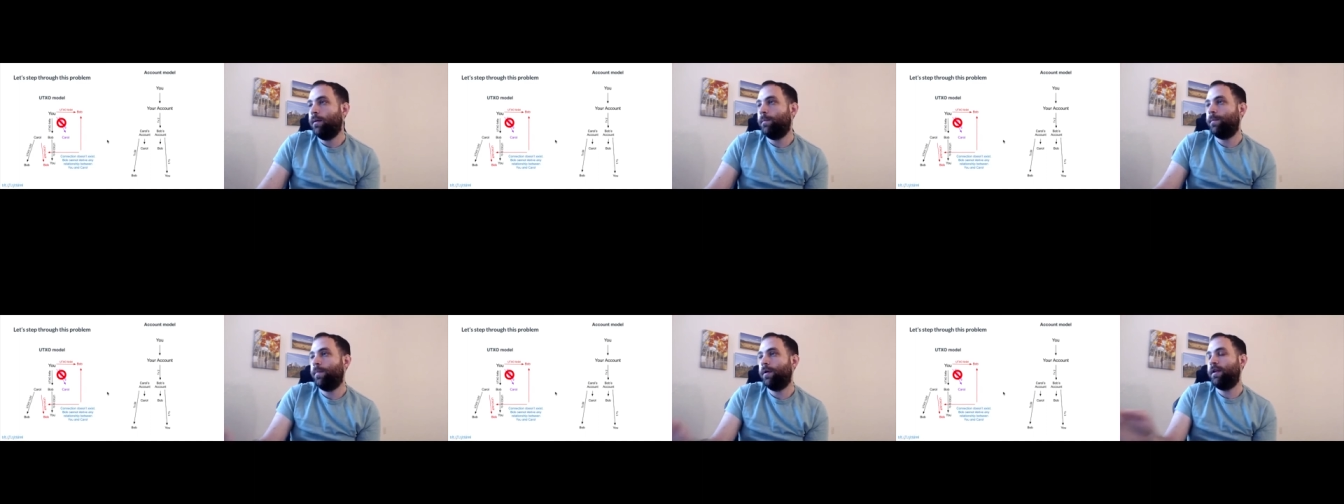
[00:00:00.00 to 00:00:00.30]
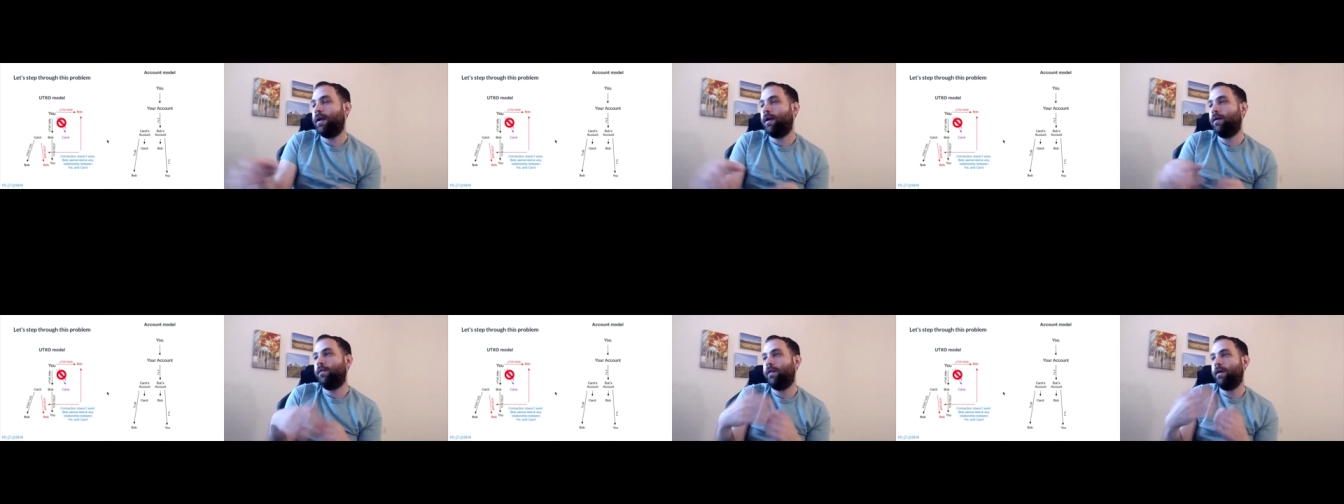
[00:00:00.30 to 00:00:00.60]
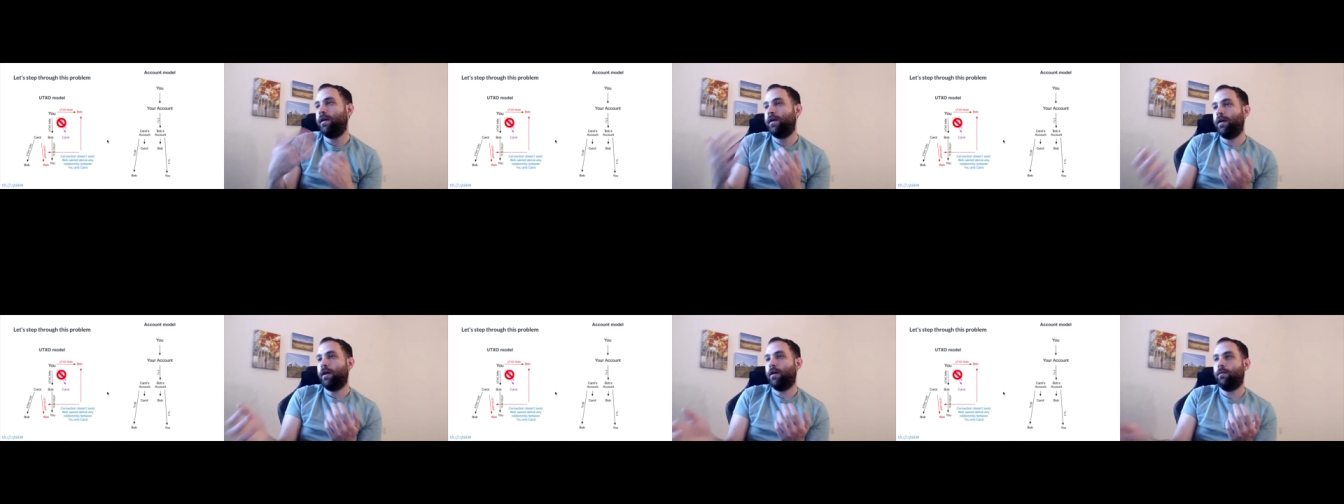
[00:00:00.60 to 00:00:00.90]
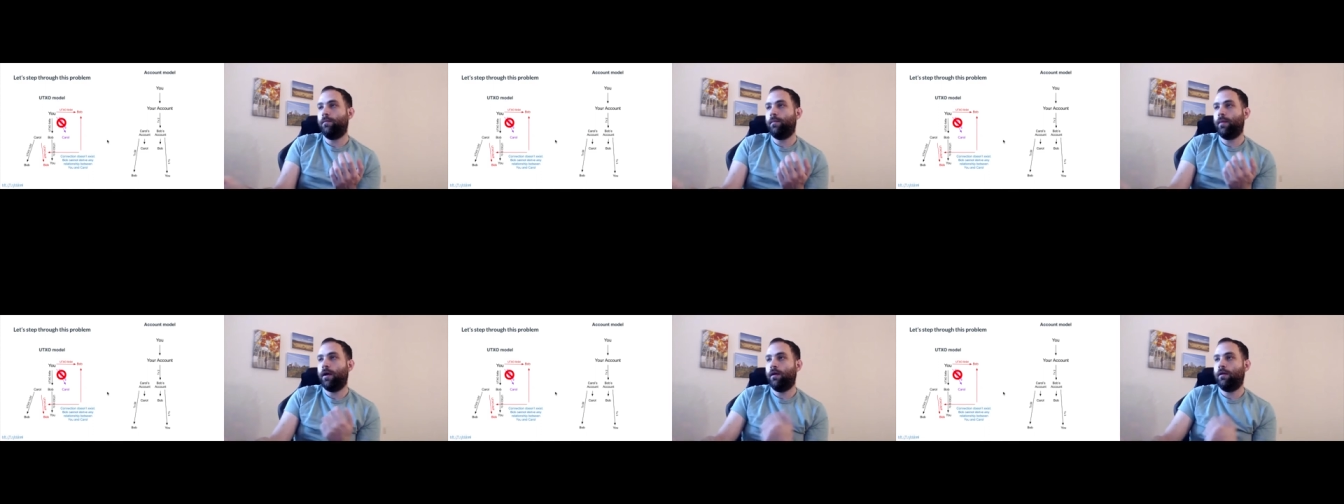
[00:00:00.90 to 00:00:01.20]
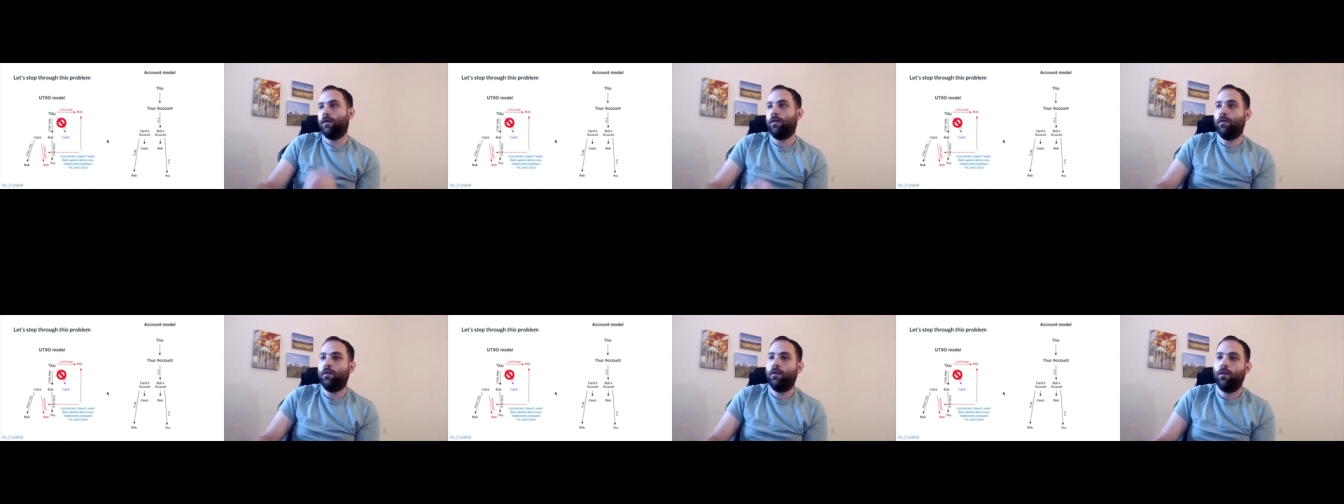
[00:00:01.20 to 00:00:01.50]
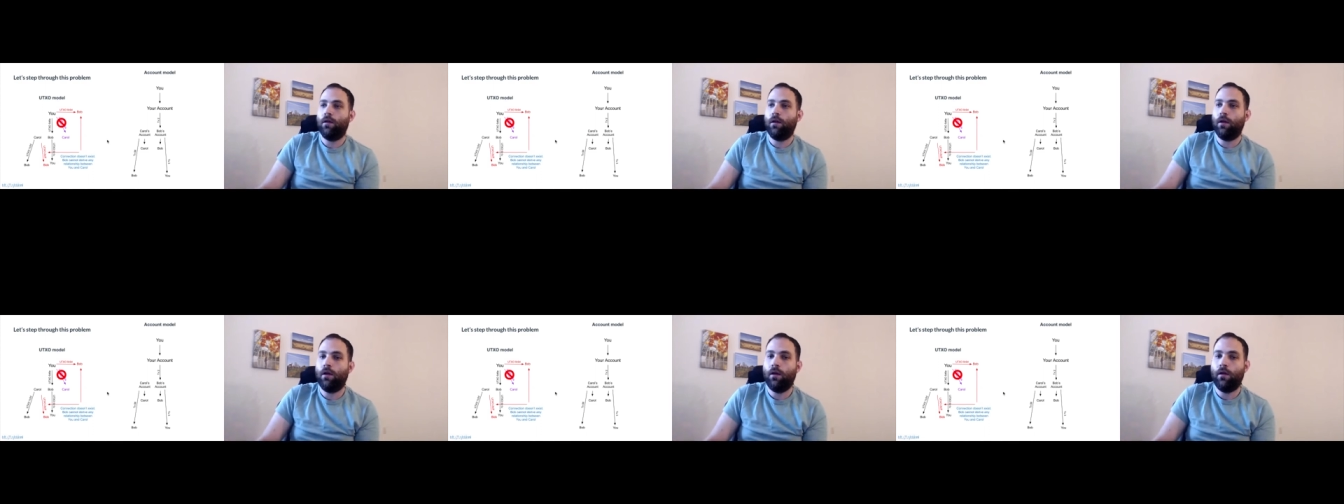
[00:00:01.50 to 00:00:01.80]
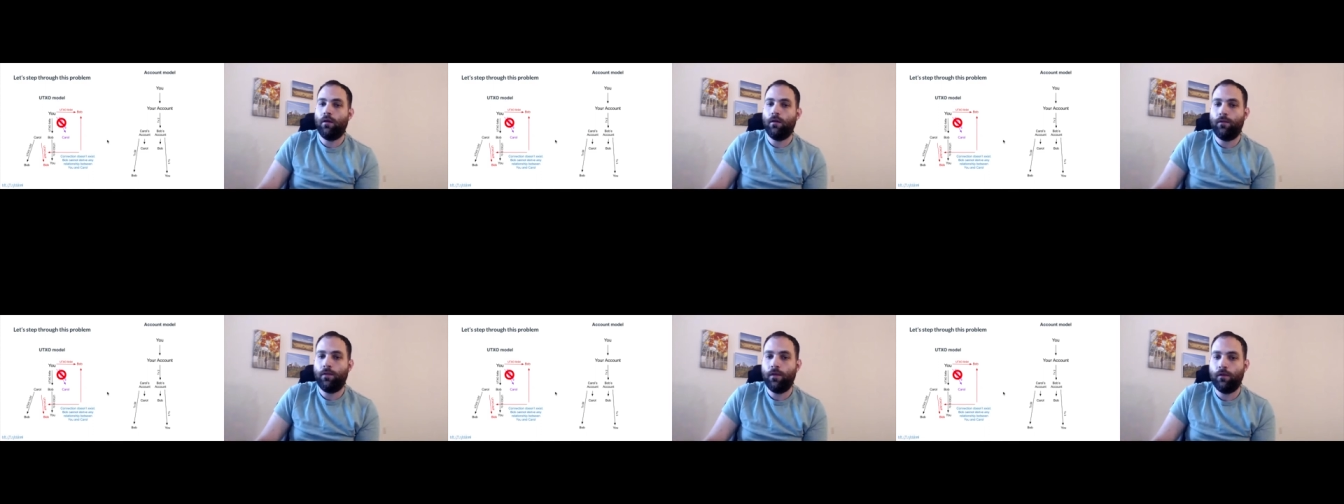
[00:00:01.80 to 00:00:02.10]
But now in the account model,
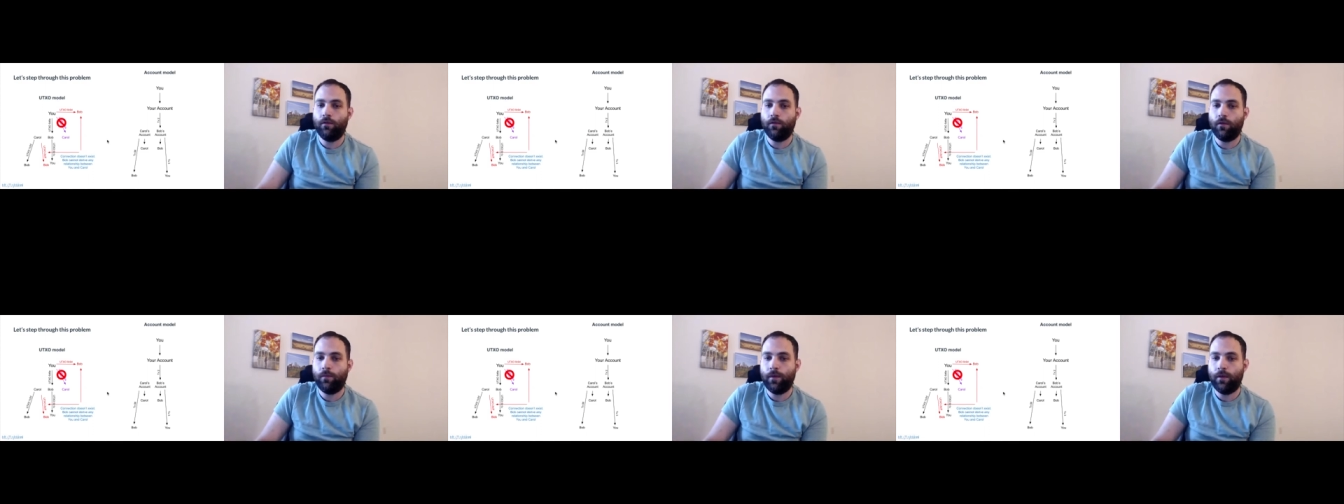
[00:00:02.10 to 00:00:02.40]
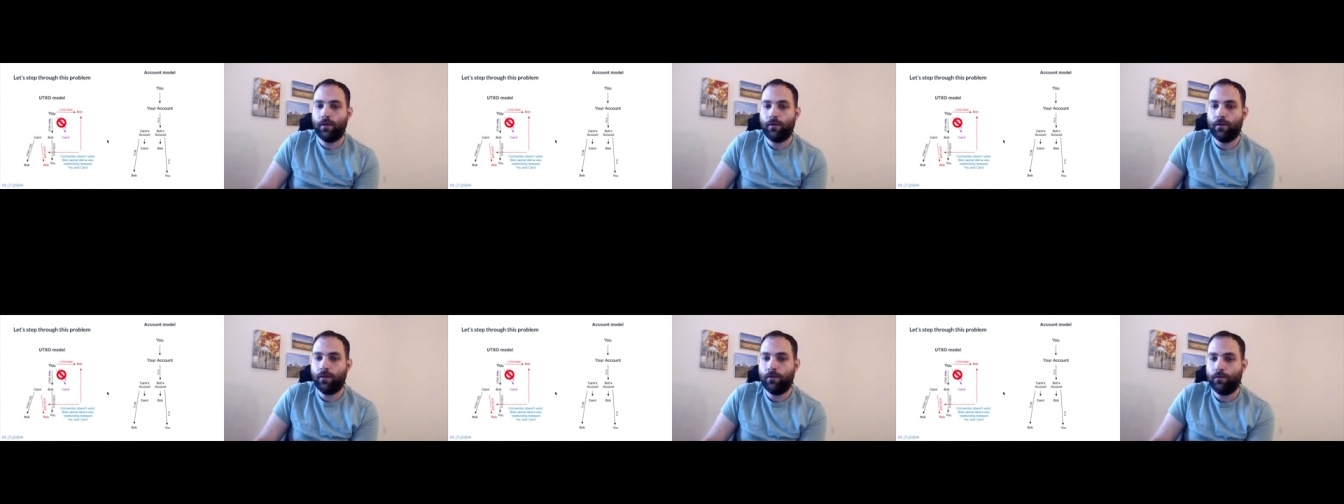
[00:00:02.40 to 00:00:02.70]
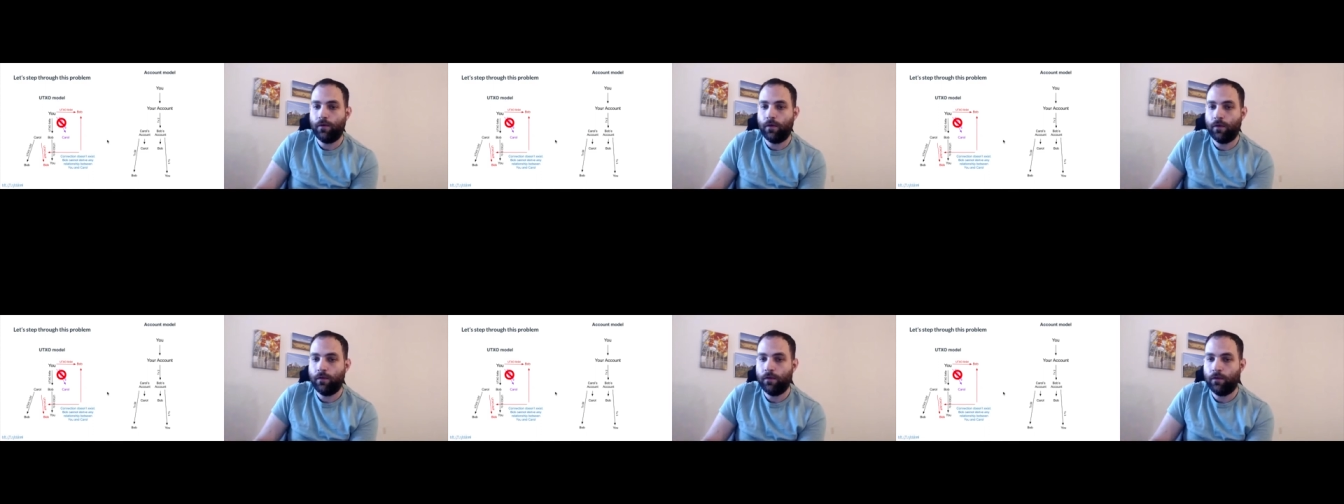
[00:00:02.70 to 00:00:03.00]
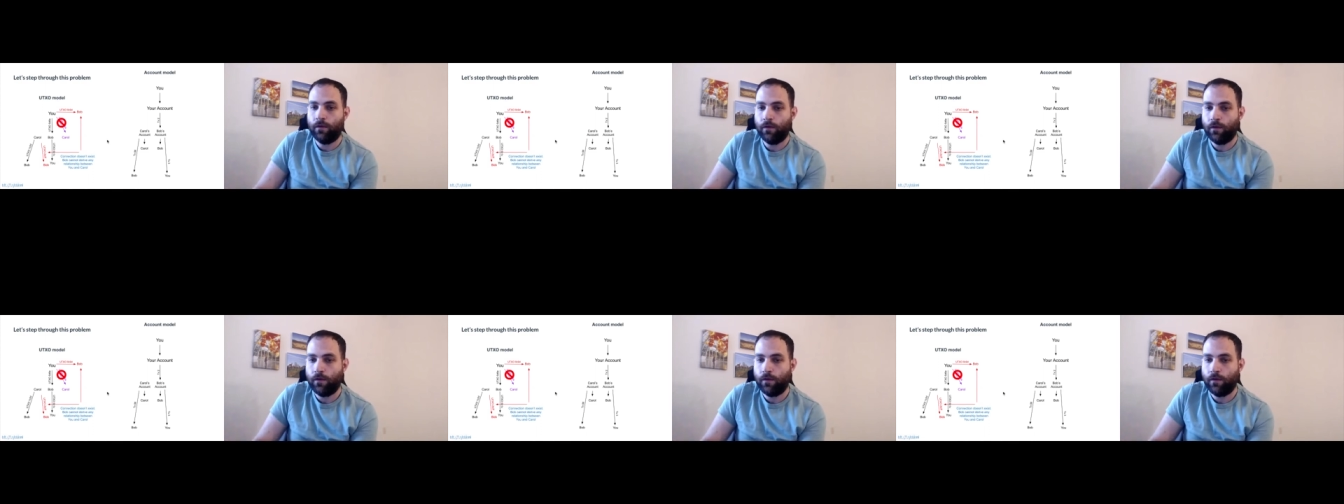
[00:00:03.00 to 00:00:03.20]
uh, things are a bit different.